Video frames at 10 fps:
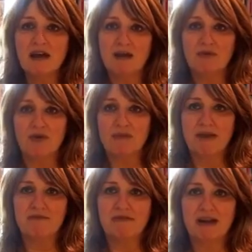I'm not the
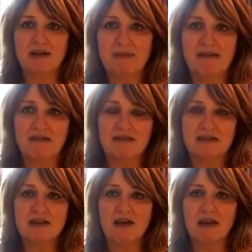running marathon
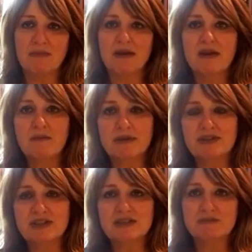type, but
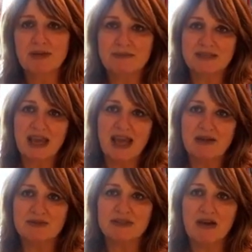just perhaps get
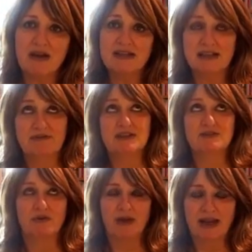outside if it's
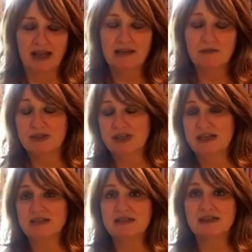not raining, which it
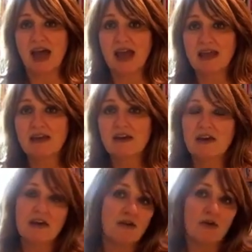is today,
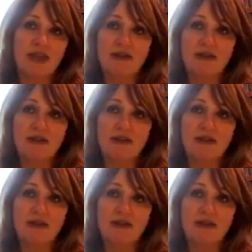or